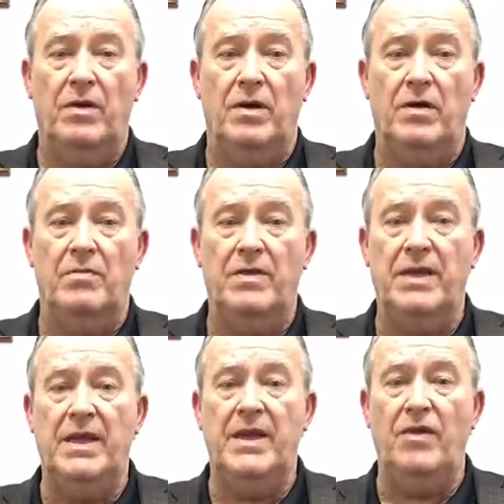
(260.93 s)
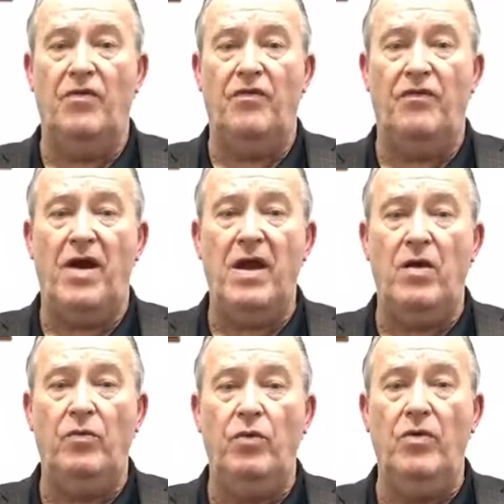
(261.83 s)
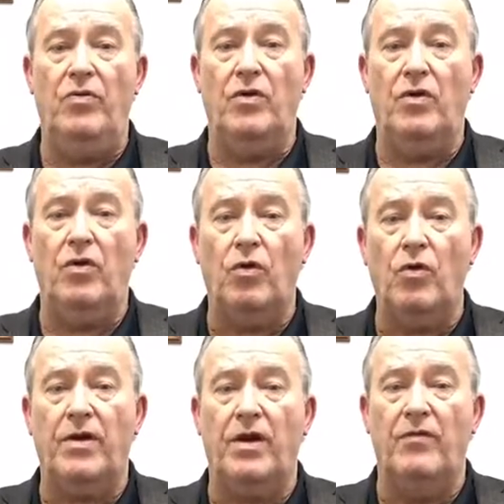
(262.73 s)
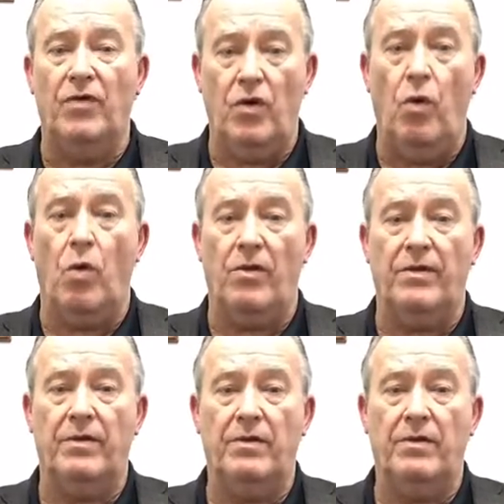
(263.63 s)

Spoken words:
it is filed with the clerk of a court.